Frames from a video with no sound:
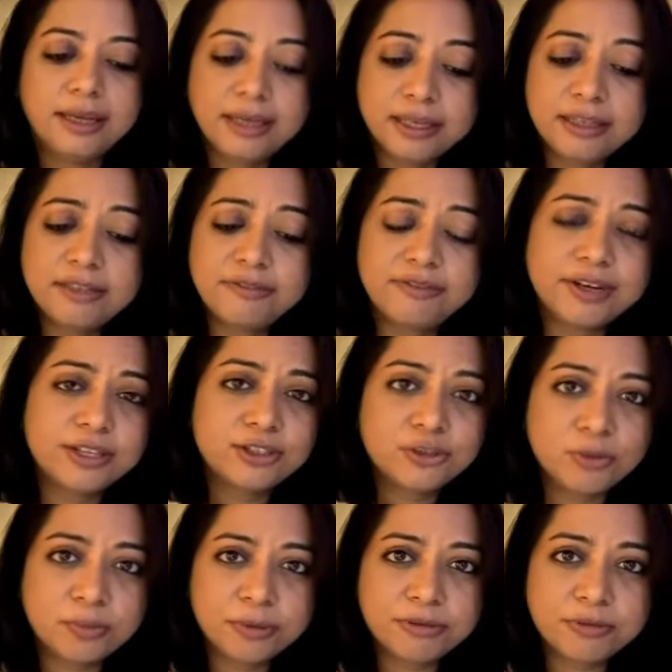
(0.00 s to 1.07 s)
In the French
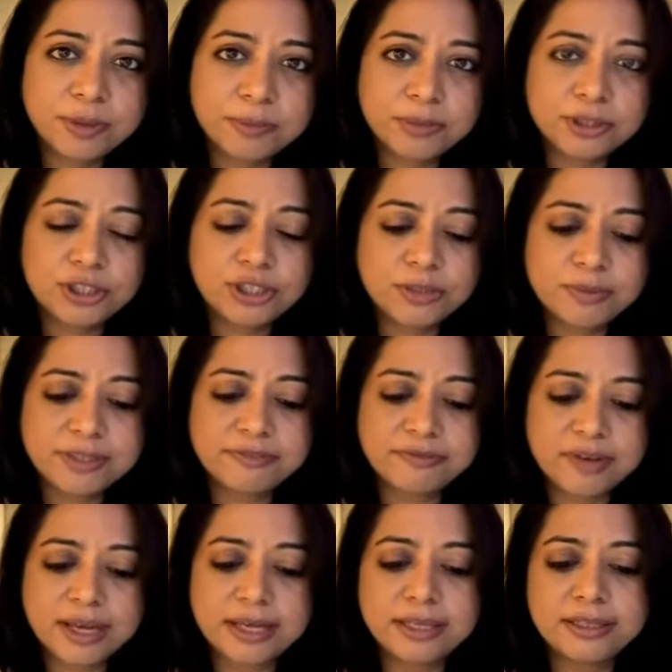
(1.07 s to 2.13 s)
Open, remember, she was
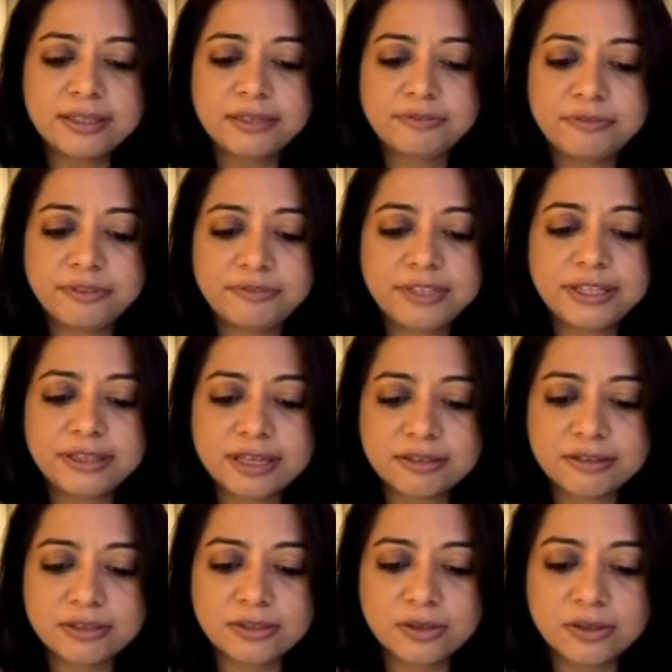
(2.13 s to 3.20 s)
fined
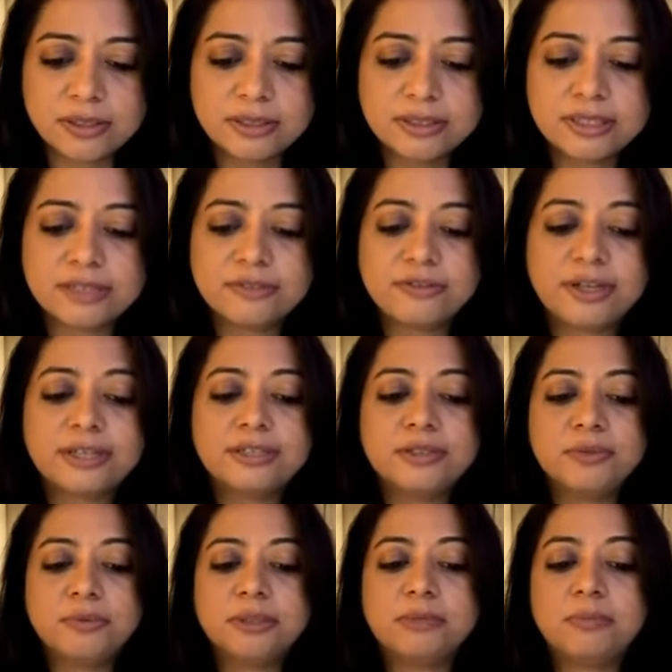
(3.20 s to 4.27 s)
$15,000 and
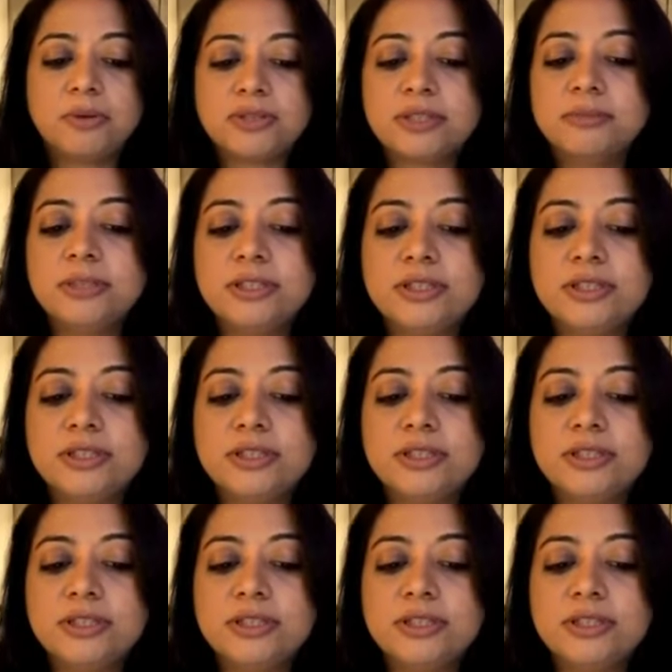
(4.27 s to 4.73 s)
threatened with possible